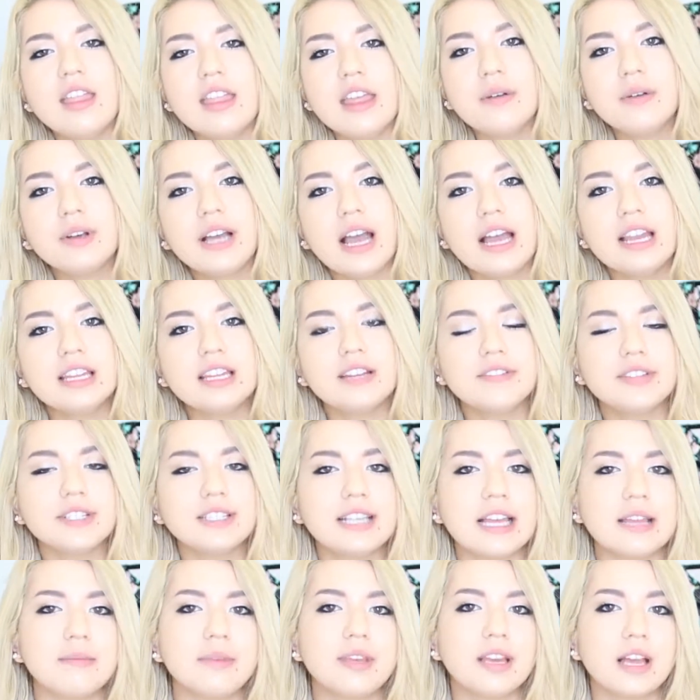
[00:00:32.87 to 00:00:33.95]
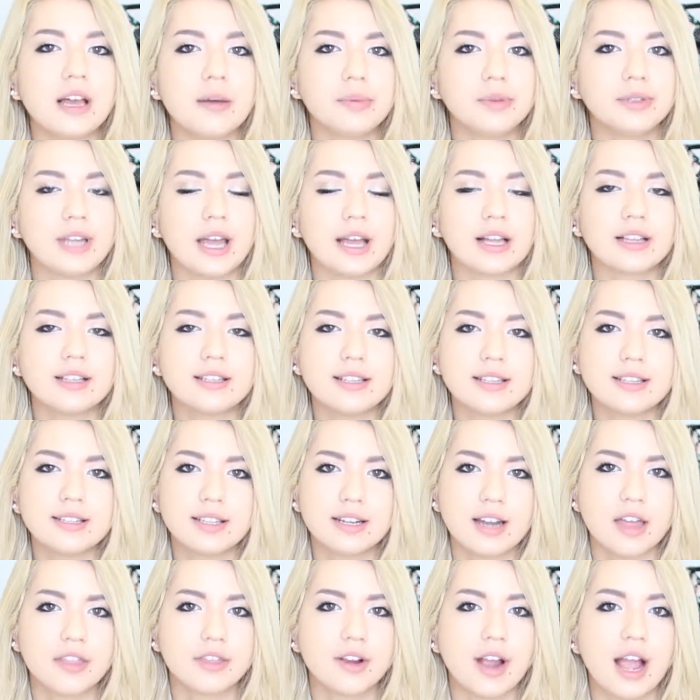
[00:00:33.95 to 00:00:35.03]
They were kind enough to send me a couple necklaces
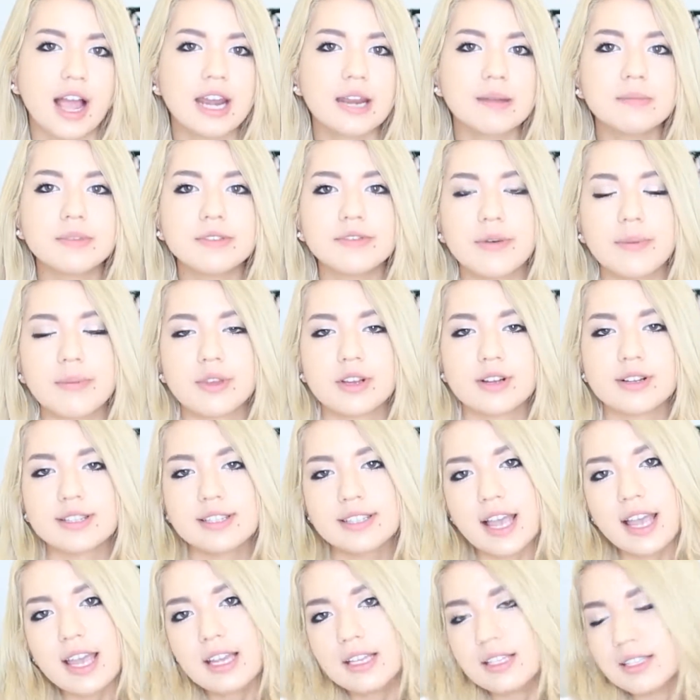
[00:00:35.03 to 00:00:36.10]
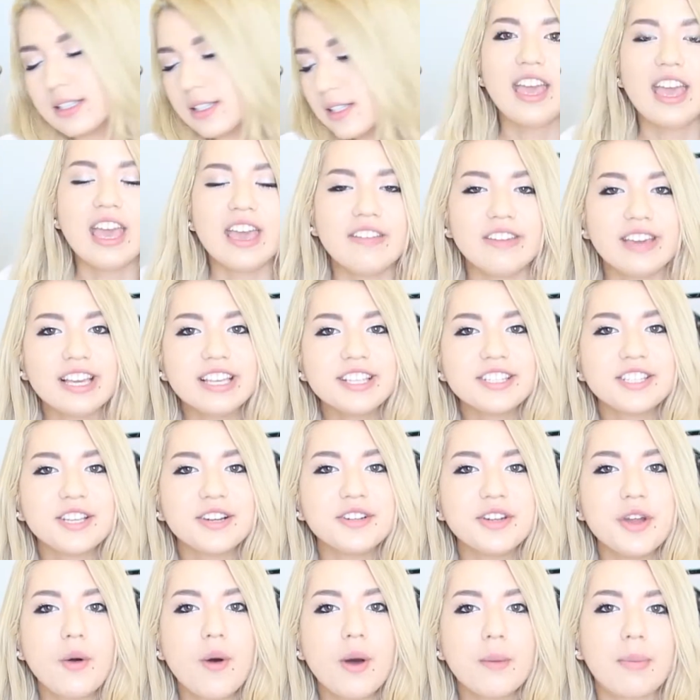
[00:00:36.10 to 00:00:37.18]
and other items from their site. If you guys
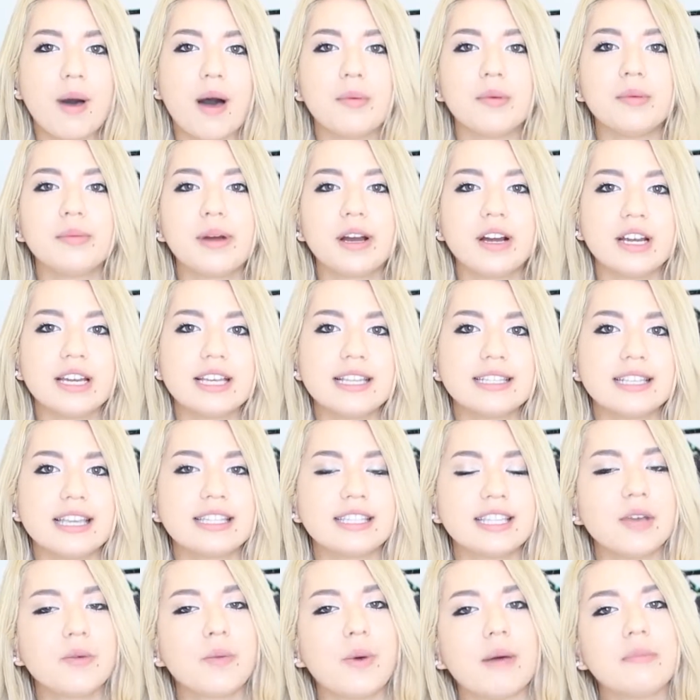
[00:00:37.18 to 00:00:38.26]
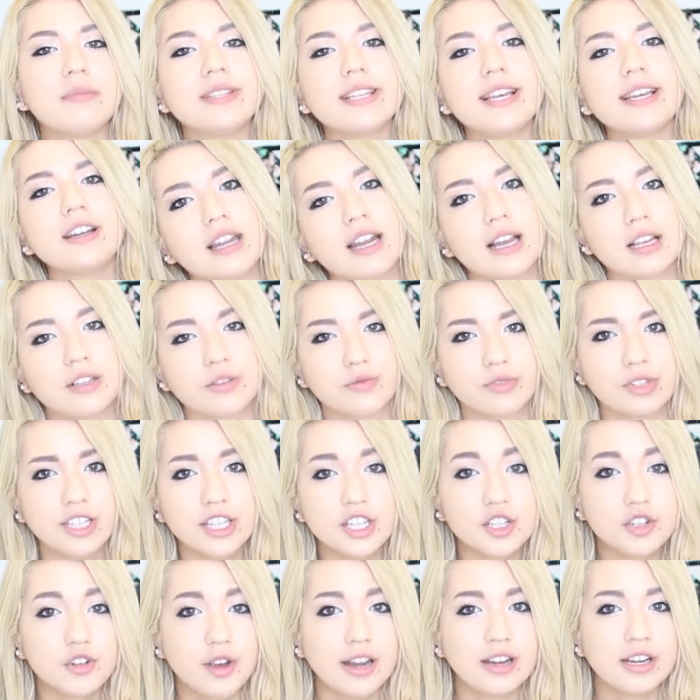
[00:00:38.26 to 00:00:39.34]
don't know what Bauble Bar is, it's a website that has really
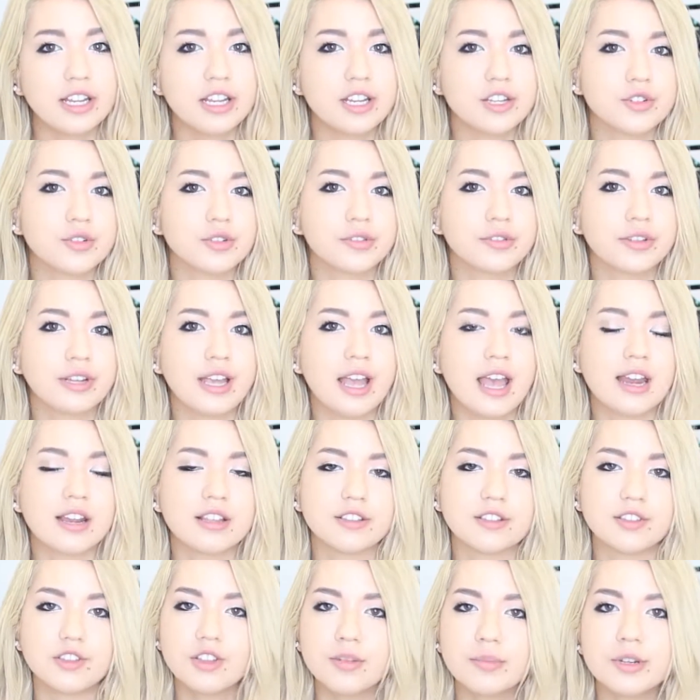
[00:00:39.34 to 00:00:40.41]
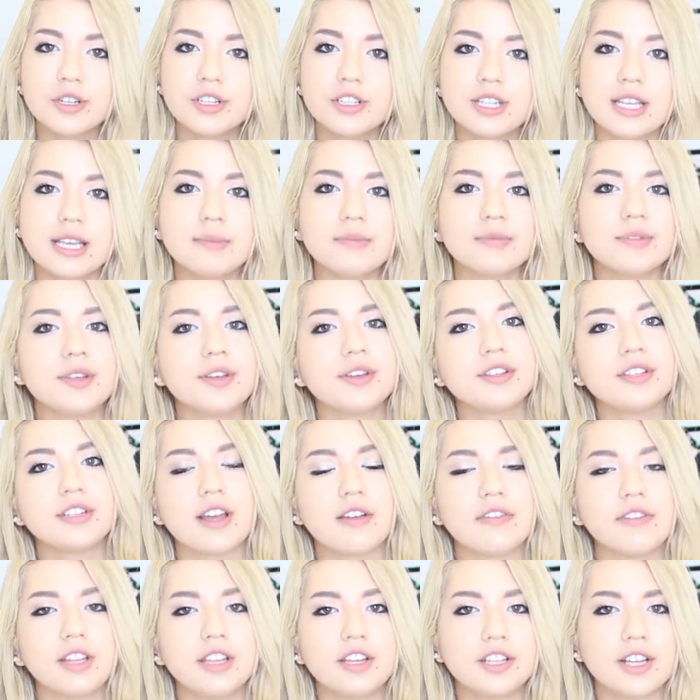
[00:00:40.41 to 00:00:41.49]
trendy jewelry and it's super cheap, so you should
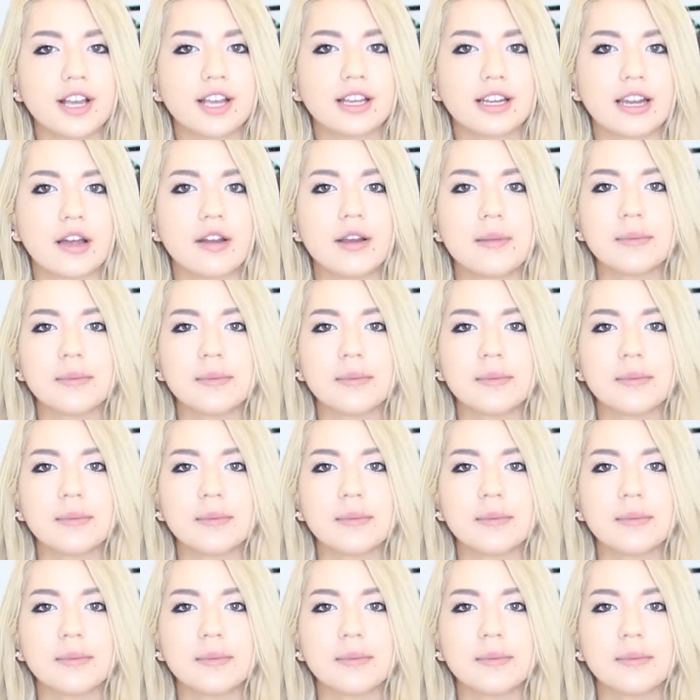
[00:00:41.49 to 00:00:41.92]
definitely check it out.